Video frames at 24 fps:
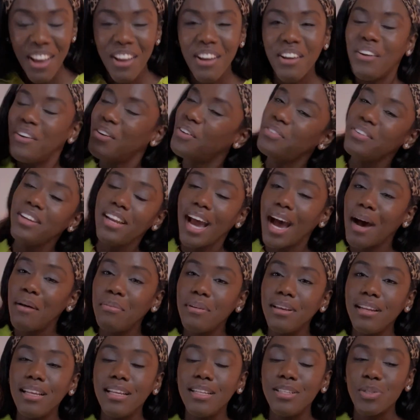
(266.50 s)
COVID
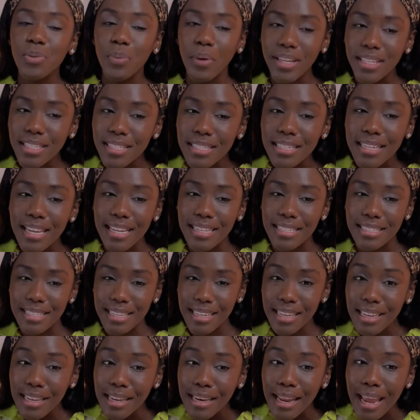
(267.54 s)
happened in
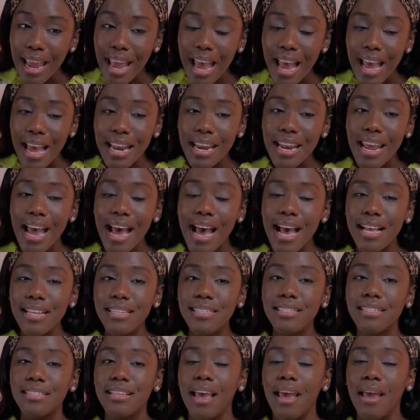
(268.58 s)
2019, and
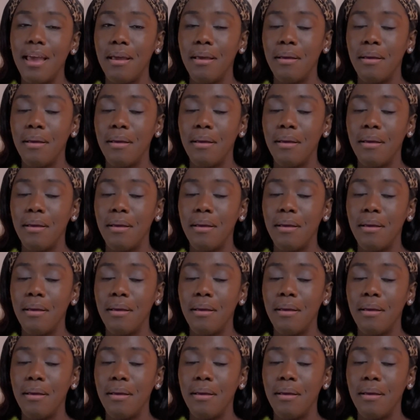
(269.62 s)
as